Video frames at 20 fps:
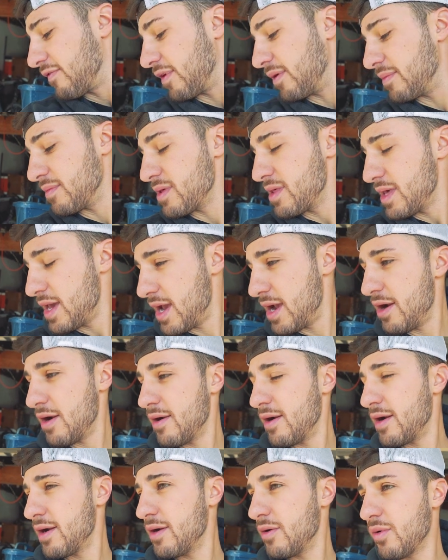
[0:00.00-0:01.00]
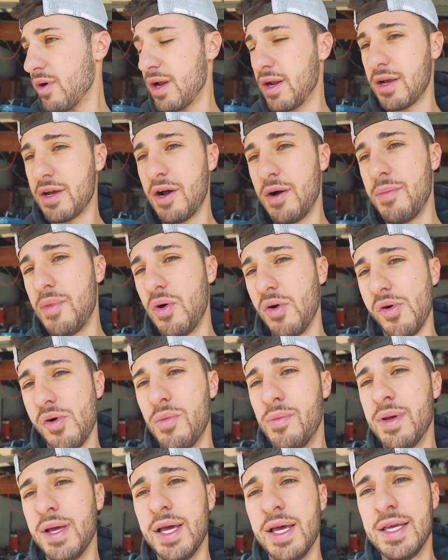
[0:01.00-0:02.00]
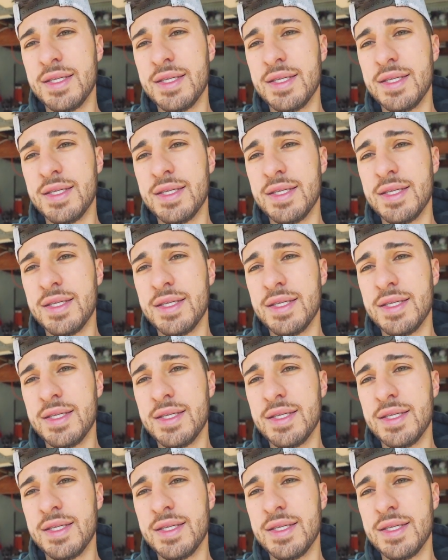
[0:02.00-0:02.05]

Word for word: From there, we're gonna come home,